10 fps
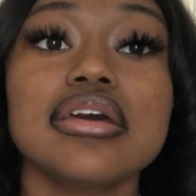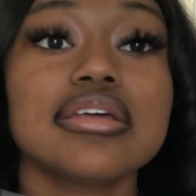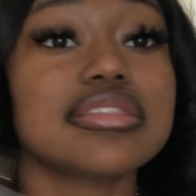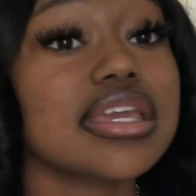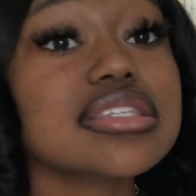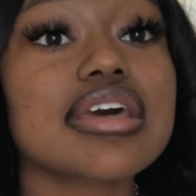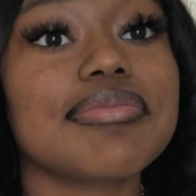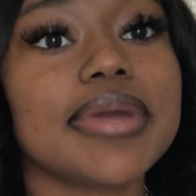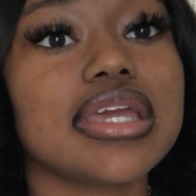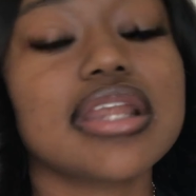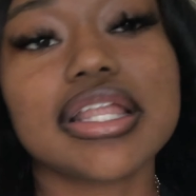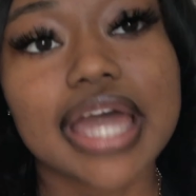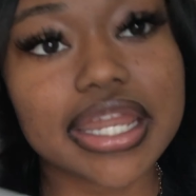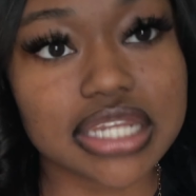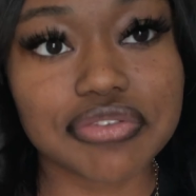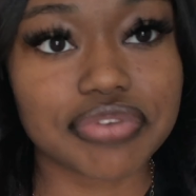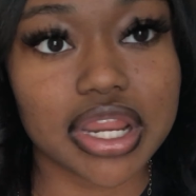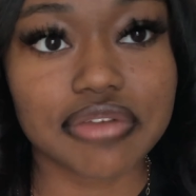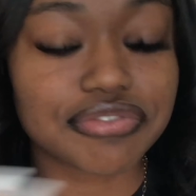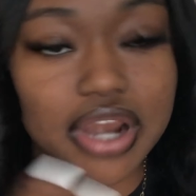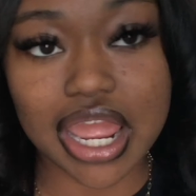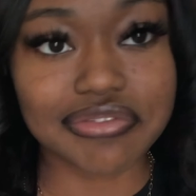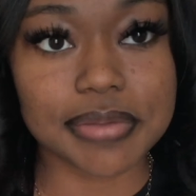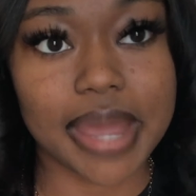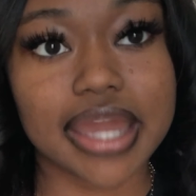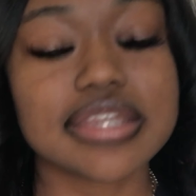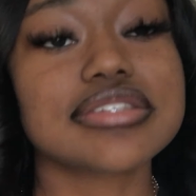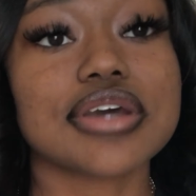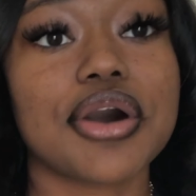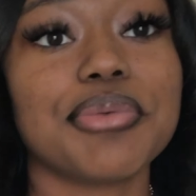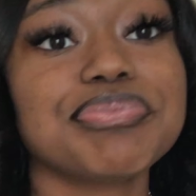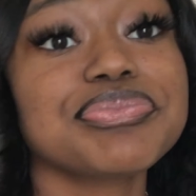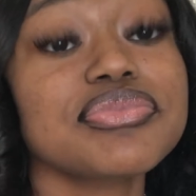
Things have been a lot different for everybody, so